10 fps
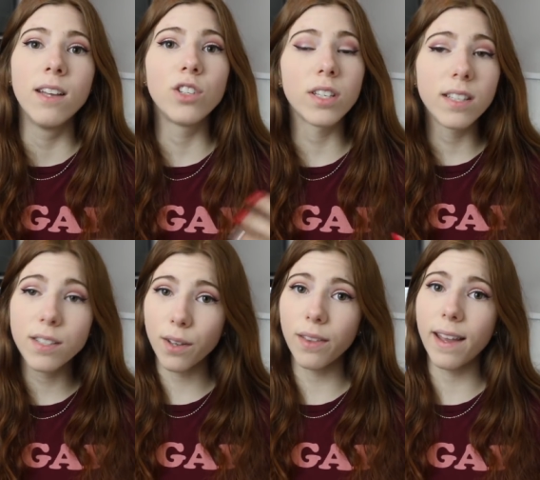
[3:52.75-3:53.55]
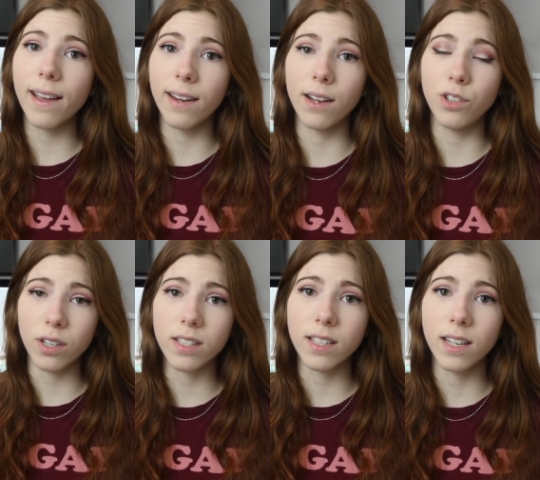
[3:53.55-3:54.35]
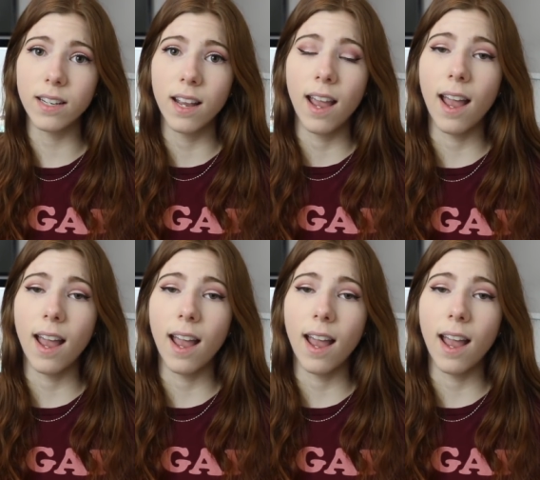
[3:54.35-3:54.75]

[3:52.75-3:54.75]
just until they get adjusted